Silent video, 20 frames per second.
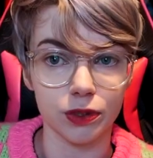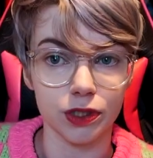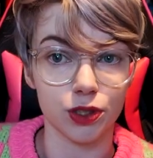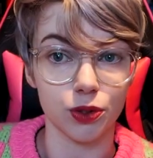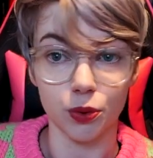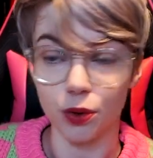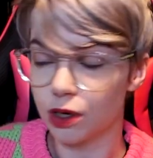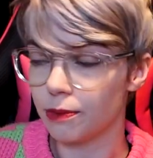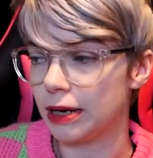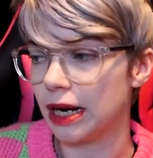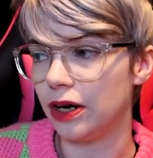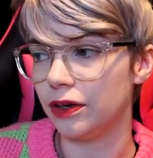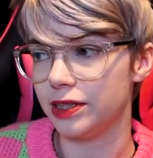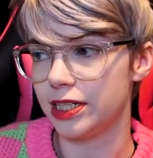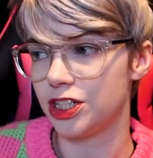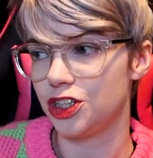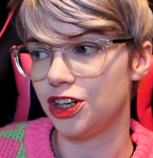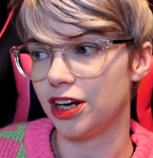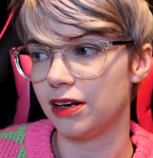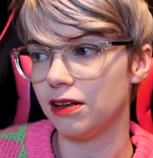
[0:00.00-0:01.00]
to talk about on
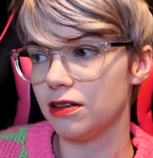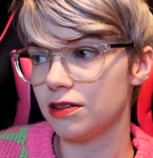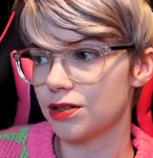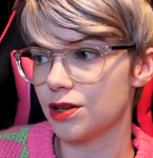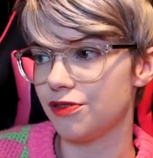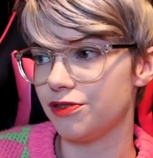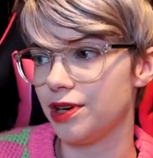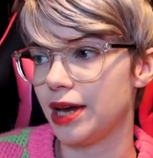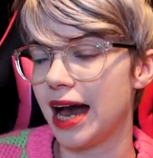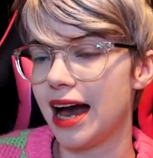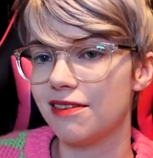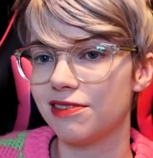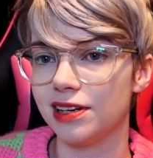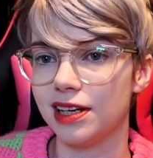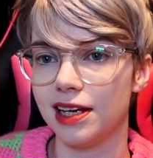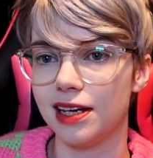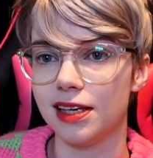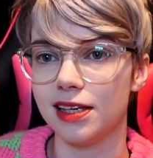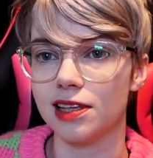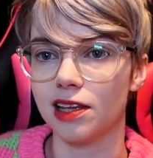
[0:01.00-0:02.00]
this channel so if you have
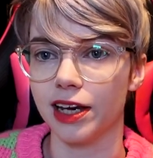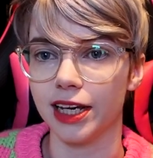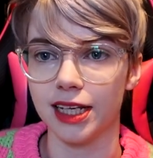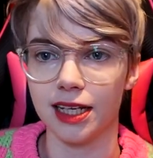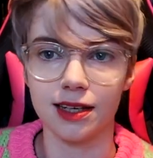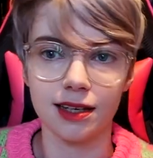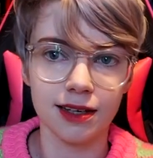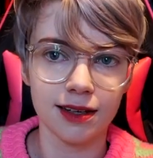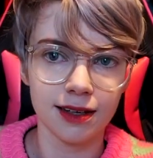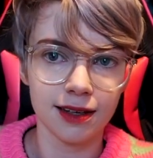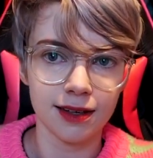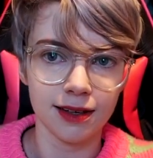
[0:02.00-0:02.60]
any like